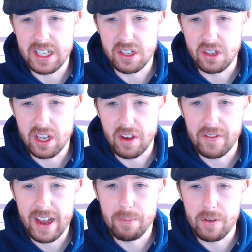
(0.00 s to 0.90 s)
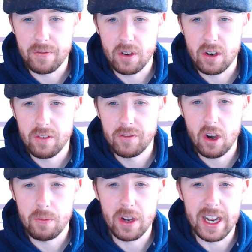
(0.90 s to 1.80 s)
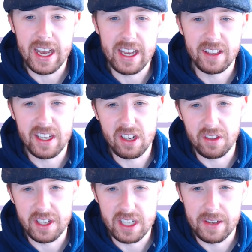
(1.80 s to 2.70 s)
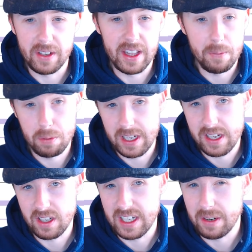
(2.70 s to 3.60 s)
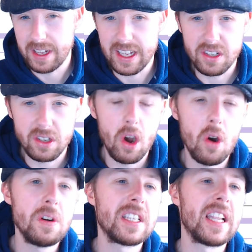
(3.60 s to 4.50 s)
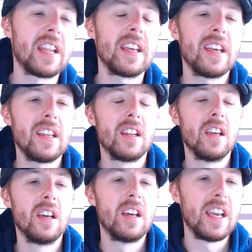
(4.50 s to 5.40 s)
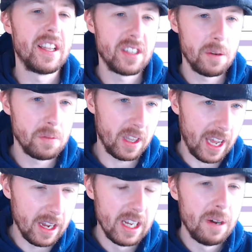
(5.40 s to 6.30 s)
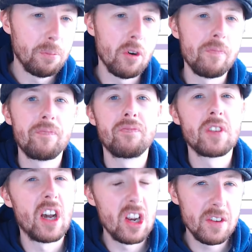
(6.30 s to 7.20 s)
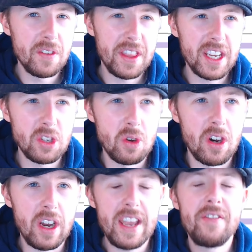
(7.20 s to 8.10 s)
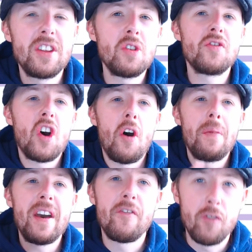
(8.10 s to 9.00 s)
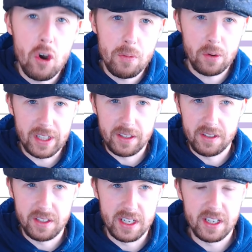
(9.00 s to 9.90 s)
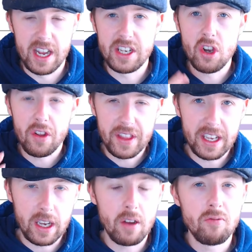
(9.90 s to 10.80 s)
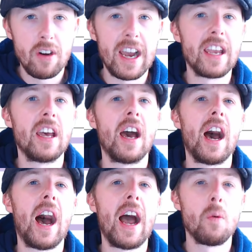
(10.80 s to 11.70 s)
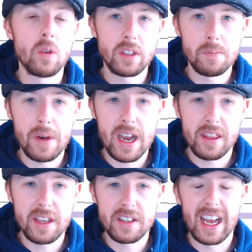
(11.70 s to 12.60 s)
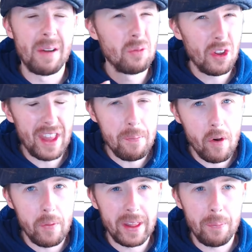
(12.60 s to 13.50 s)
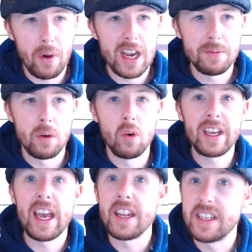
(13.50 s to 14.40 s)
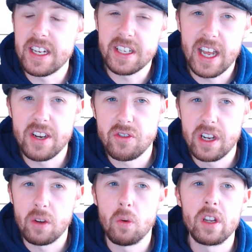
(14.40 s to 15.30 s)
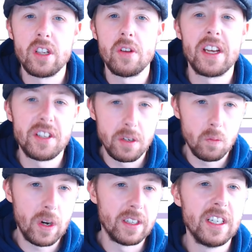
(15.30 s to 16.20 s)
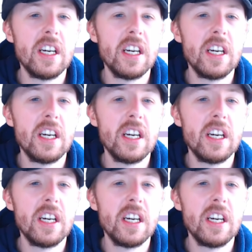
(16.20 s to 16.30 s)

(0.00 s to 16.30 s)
So you got 5.4, 4.8, then you got this level, and then potentially down here. So always ladder in in terms of that. But another thing as well, if you've got a bit of FOMO tendencies and you're thinking, right, I want to buy this, I'm not that bothered about the price, but I want to get a decent entry and I want to know that it's doing well.